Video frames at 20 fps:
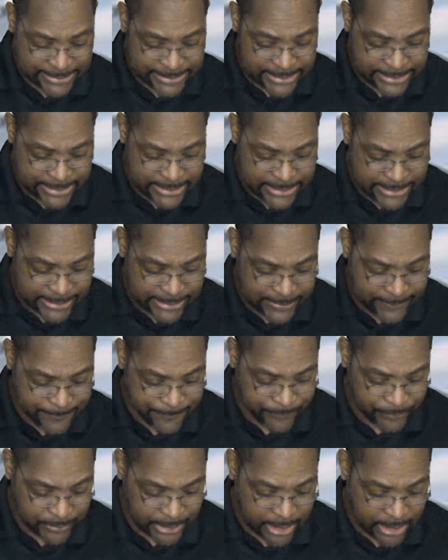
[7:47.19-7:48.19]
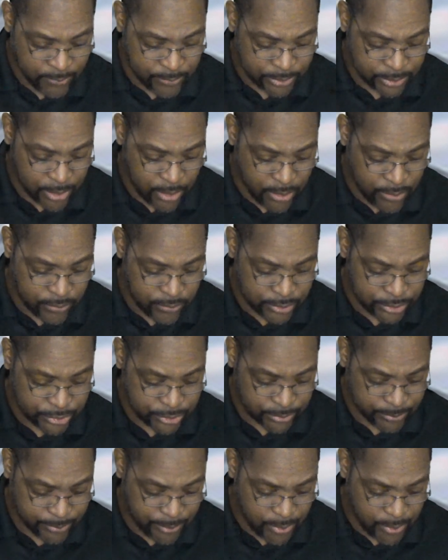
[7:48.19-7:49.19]
the needy and withholding
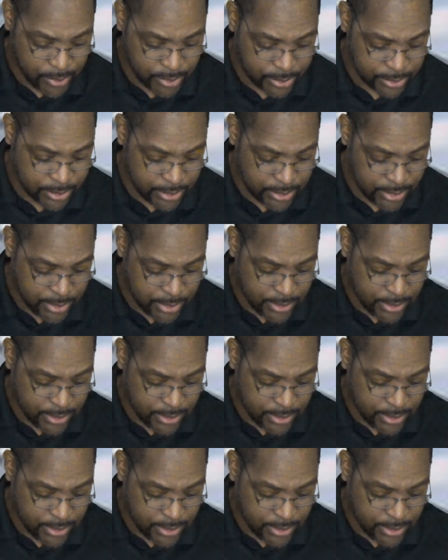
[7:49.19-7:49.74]
support